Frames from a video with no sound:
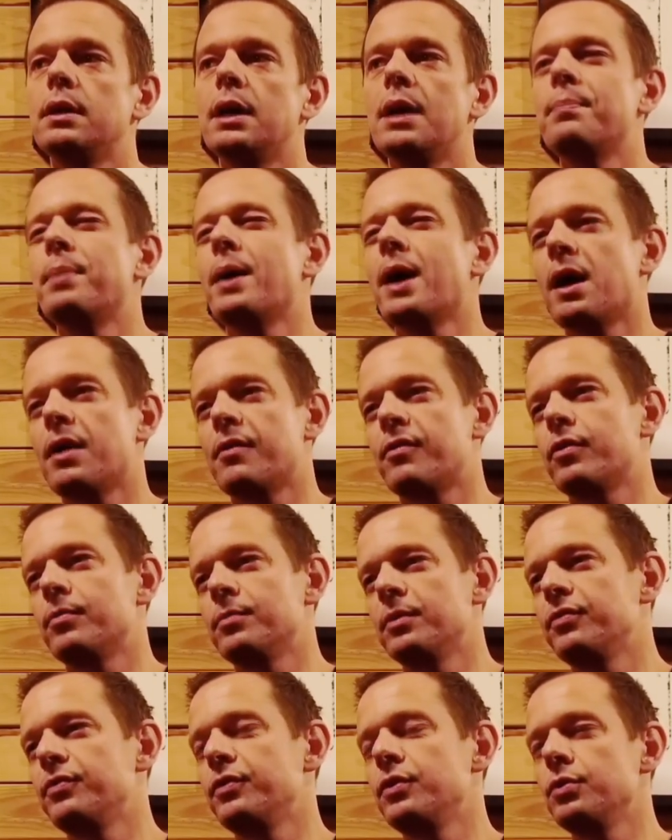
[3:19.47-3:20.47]
apart
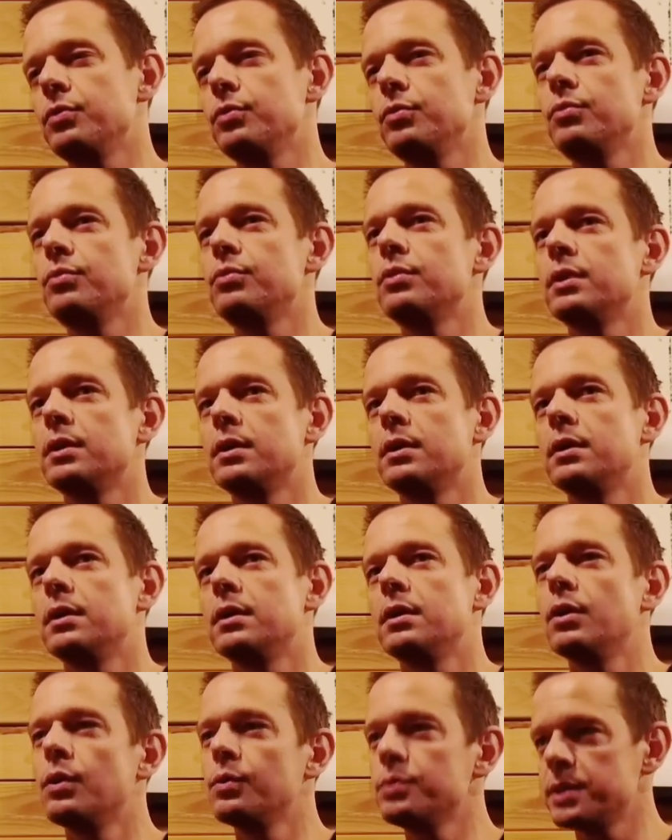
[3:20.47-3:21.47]
from a few
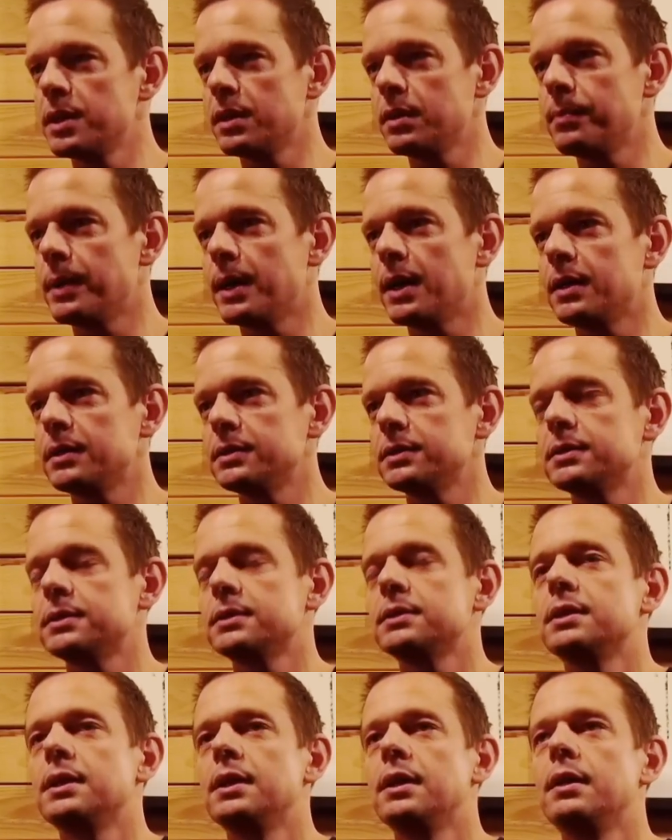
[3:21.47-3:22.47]
hotel
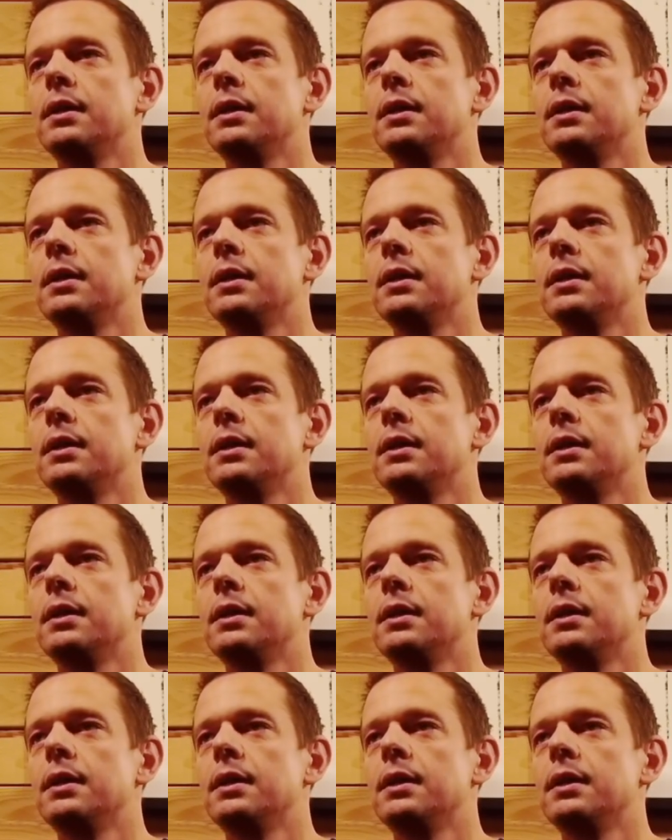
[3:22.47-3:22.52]
bars,